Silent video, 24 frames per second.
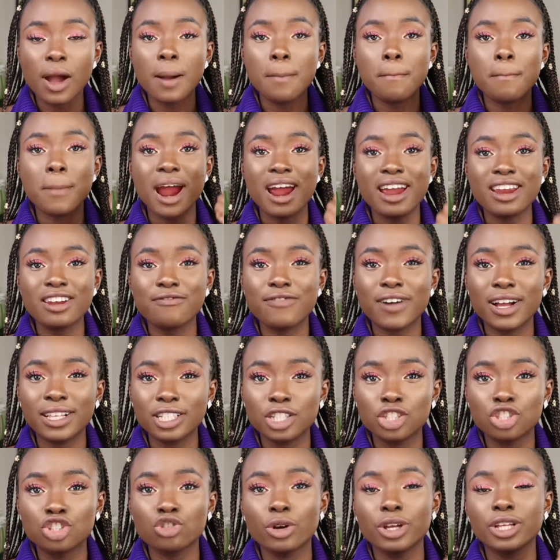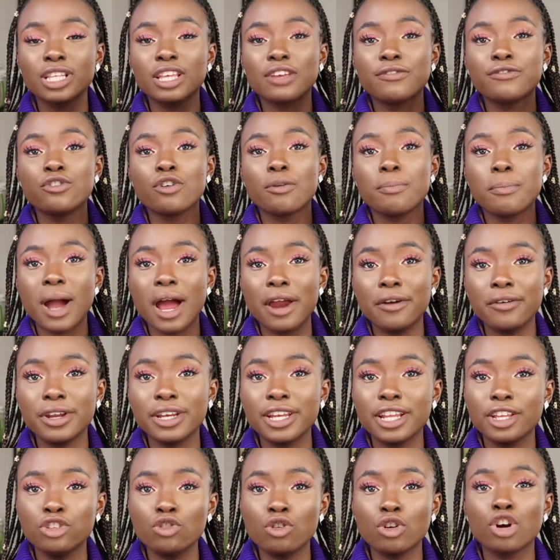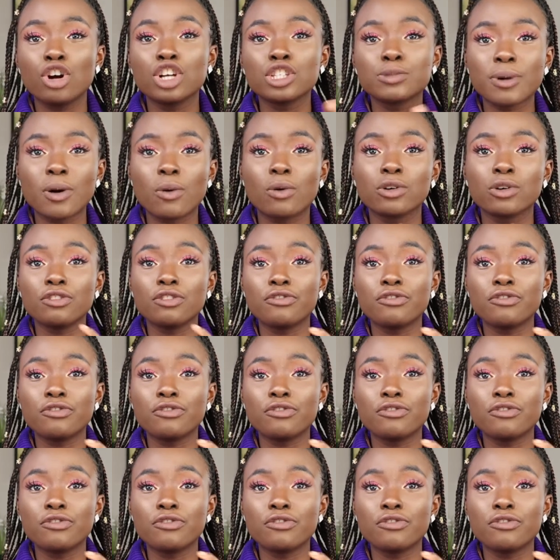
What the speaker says: Married filing joint if you're married and you and your husband